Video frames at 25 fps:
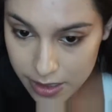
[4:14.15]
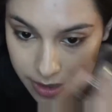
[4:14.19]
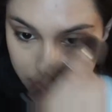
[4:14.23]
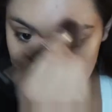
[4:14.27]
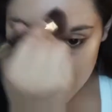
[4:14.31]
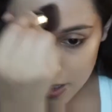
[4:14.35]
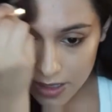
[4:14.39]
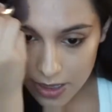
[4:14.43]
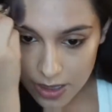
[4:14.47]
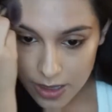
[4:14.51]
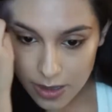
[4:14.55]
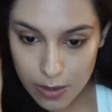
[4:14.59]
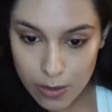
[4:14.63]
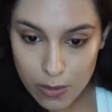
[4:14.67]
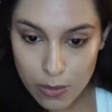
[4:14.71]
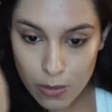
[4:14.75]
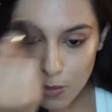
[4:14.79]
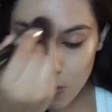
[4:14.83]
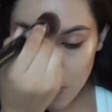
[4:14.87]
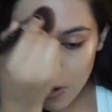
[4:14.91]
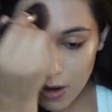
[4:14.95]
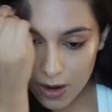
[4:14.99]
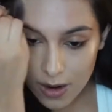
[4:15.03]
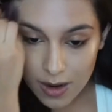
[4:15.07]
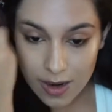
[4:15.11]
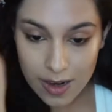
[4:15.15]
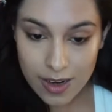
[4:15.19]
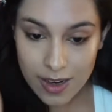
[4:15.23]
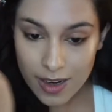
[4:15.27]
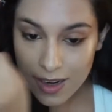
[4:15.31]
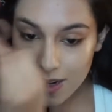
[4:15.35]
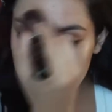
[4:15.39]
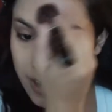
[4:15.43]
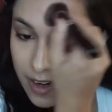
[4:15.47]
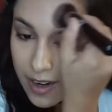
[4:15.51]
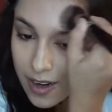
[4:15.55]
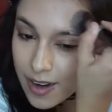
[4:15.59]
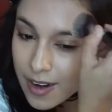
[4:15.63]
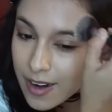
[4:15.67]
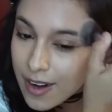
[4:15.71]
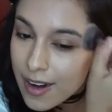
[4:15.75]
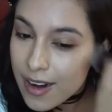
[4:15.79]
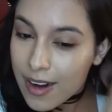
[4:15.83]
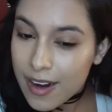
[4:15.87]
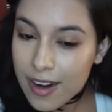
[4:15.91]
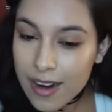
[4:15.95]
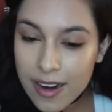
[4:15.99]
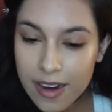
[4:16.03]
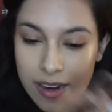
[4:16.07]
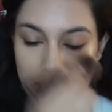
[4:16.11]
the water
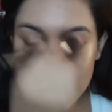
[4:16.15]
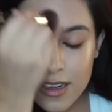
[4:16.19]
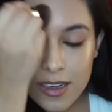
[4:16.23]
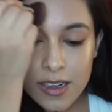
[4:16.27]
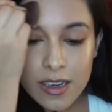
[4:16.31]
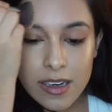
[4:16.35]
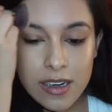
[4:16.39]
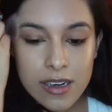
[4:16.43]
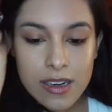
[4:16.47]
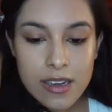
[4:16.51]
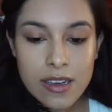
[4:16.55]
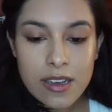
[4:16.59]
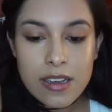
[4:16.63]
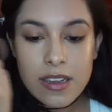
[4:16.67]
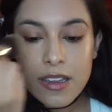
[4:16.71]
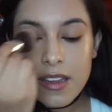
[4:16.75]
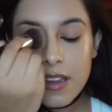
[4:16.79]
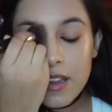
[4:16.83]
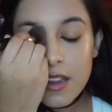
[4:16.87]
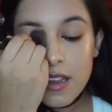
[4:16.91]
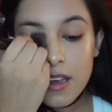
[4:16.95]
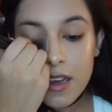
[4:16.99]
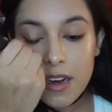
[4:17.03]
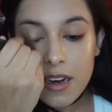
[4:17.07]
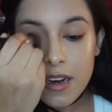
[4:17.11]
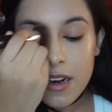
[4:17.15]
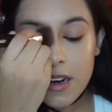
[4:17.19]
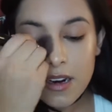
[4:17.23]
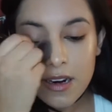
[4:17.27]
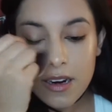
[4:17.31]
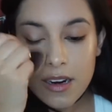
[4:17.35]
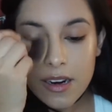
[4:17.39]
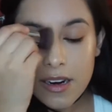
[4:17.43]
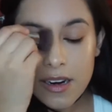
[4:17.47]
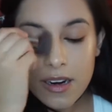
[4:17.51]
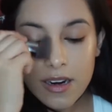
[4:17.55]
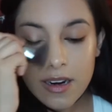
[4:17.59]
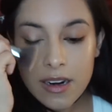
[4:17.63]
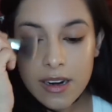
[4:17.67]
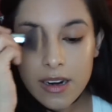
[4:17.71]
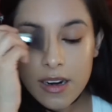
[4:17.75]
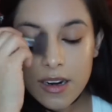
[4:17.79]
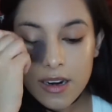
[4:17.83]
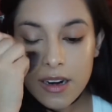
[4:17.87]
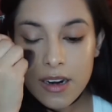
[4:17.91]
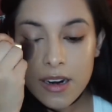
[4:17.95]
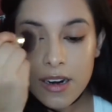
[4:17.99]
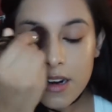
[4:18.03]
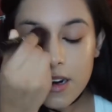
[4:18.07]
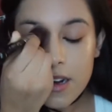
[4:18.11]
there.
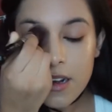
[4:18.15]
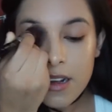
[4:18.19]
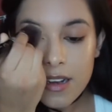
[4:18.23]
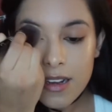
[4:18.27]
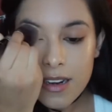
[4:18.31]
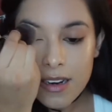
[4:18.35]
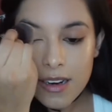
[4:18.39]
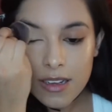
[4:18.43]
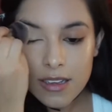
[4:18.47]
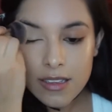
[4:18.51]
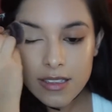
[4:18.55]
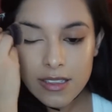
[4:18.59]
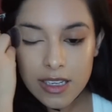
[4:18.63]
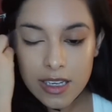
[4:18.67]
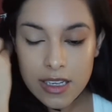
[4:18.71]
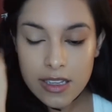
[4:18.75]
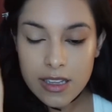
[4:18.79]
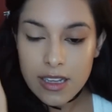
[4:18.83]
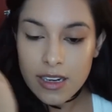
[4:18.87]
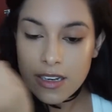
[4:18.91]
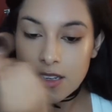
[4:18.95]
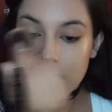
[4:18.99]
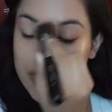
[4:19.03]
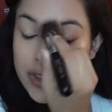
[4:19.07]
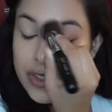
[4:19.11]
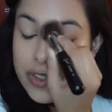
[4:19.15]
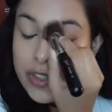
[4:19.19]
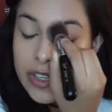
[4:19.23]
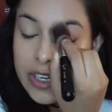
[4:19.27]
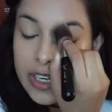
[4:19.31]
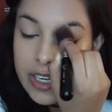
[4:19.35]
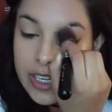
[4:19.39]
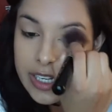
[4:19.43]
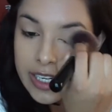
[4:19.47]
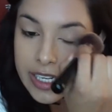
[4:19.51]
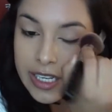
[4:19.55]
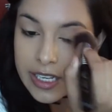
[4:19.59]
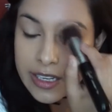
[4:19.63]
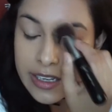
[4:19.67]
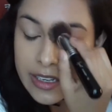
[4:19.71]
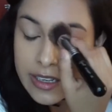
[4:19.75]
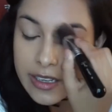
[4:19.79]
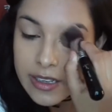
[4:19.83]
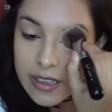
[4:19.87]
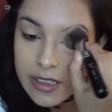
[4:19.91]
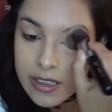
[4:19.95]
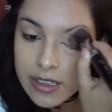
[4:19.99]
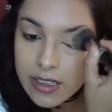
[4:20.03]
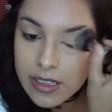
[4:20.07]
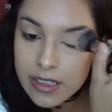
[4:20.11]
I'm not saying that it's dirty.
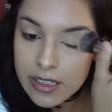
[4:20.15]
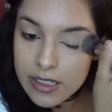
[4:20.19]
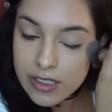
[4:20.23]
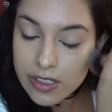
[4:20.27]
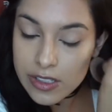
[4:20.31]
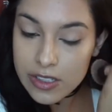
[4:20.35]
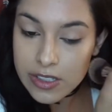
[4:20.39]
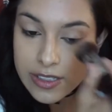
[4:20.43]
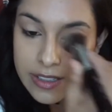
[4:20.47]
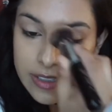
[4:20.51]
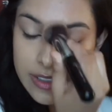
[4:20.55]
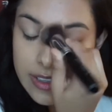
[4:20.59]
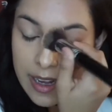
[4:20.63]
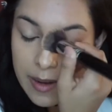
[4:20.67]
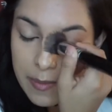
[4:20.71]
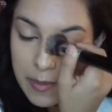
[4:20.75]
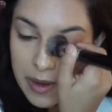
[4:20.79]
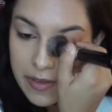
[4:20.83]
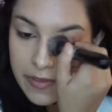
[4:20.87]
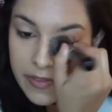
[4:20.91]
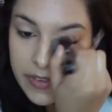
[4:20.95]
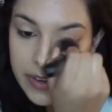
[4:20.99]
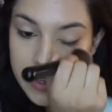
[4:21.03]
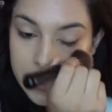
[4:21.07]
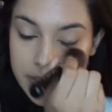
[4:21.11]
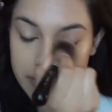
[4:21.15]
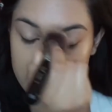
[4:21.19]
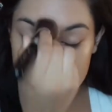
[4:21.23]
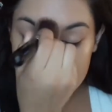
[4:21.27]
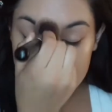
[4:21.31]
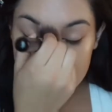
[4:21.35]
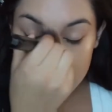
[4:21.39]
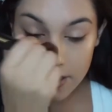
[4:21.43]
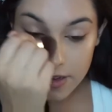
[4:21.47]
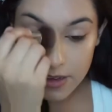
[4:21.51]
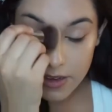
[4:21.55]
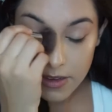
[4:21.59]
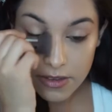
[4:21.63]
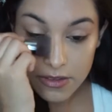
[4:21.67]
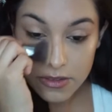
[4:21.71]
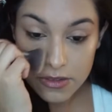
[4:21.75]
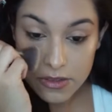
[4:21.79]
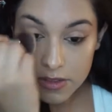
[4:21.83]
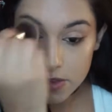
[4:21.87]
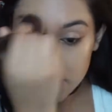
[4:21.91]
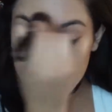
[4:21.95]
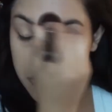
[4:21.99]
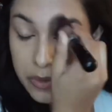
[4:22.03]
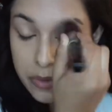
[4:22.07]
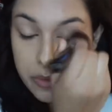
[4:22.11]
It's just that my face is not
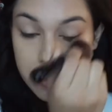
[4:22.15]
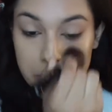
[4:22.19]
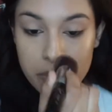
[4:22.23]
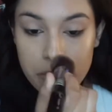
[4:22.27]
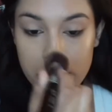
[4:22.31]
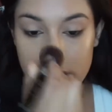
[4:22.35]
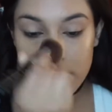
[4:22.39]
used to